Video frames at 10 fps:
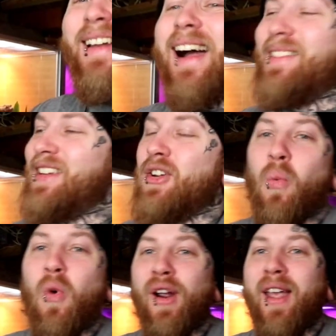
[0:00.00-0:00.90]
Yeah,
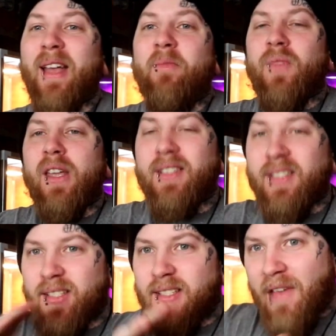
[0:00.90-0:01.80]
you're working
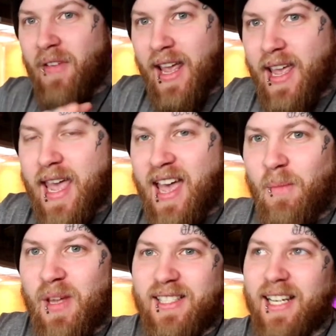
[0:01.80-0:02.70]
7
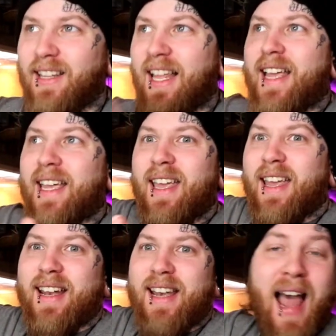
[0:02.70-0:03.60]
a.m. to like
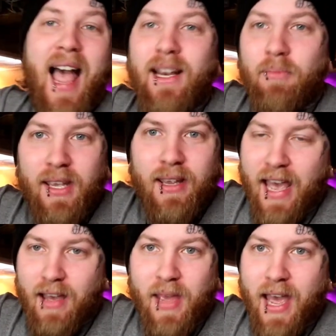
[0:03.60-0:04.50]
9
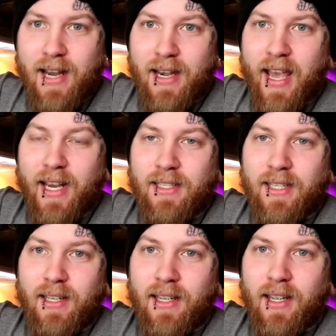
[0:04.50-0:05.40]
p.m. at
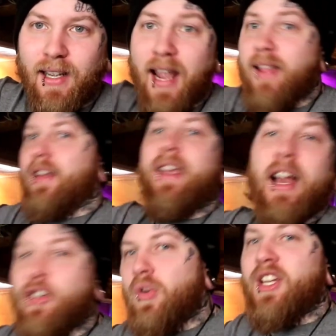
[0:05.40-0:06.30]
night. And then you
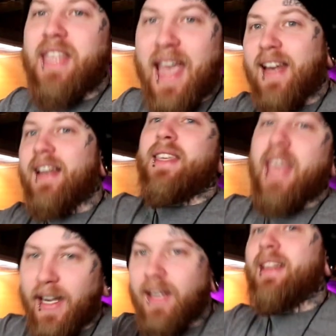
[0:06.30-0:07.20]
gotta do it again and
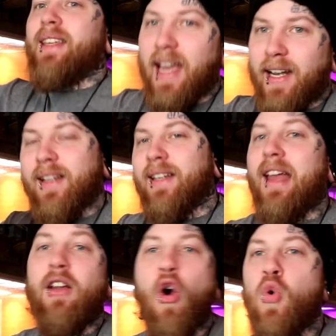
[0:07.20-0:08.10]
again and again and
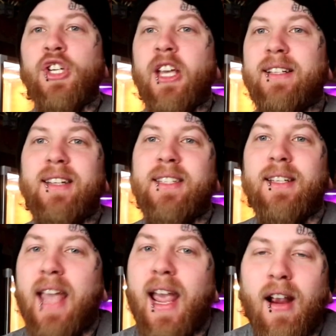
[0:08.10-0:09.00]
again. OSHA
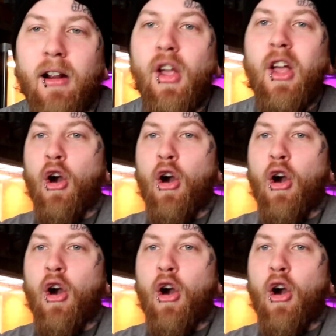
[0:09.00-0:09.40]
doesn't care.